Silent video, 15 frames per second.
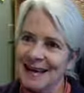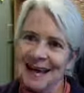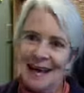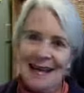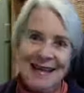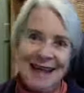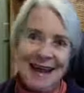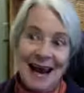
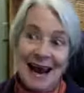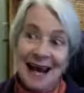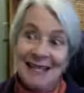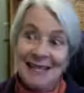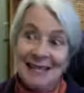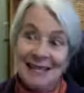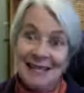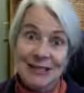had that
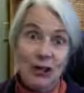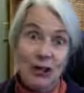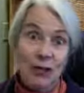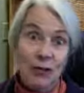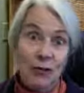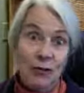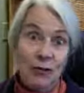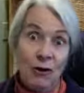accident on the
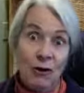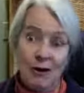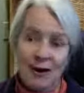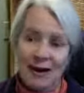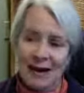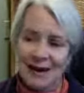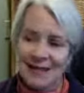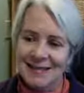
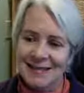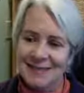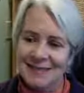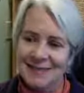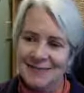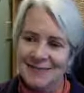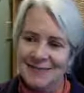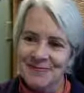Coquihalla last
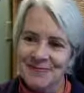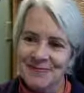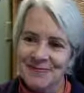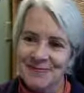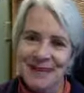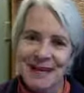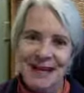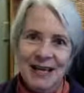year.
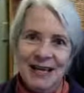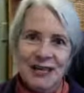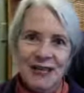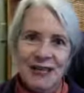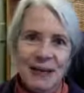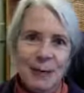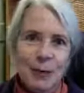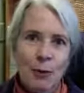So
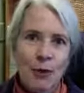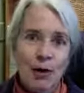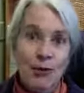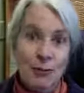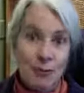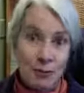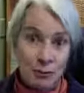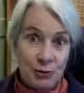tell me what you're
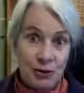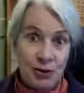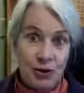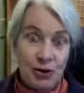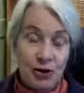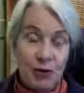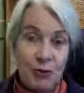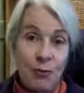up to in your
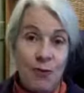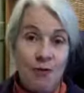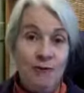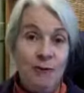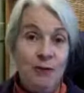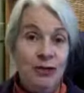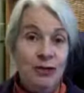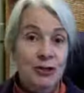garden. What have you
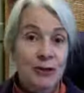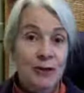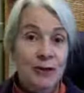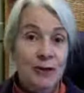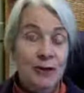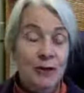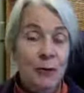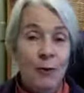been
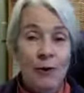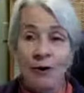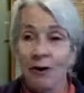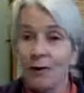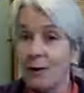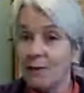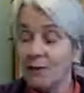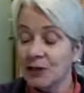doing? What are
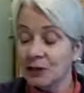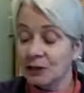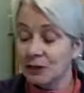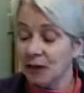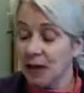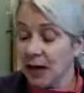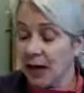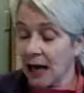you up to?
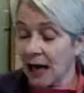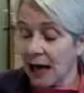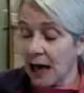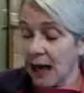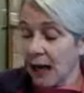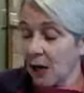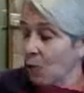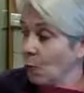
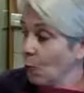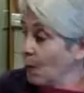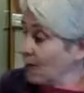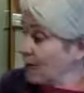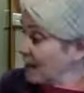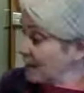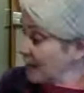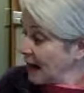One
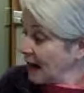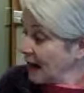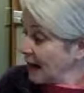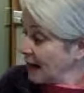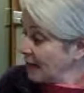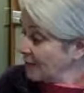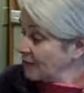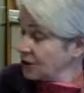thing that I
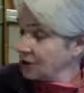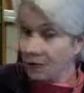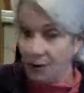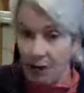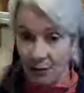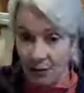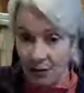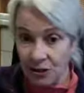love to do, and I
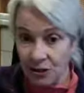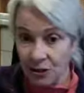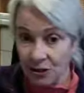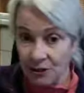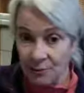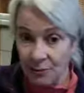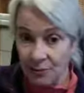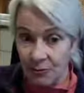already talked
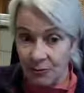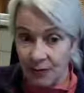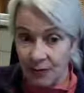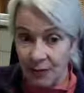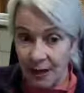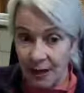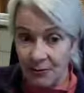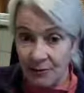about
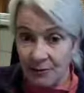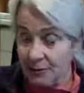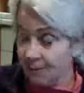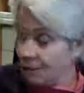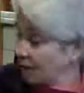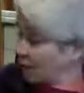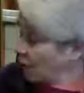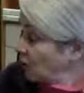tomatoes, if
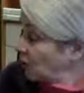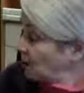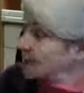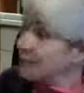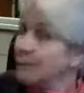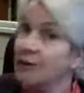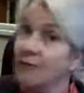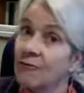you've got
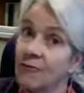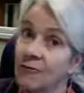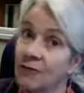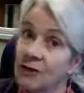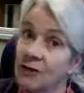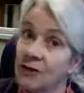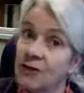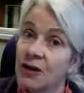some in your
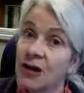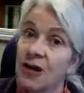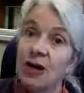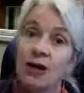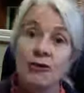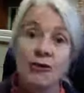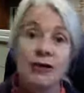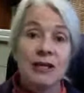freezer,
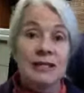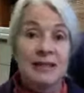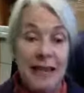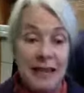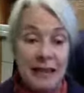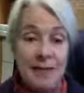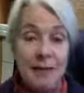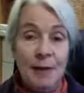you can
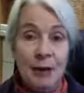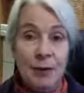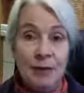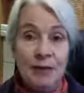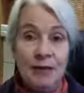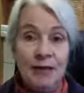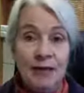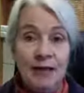take them out,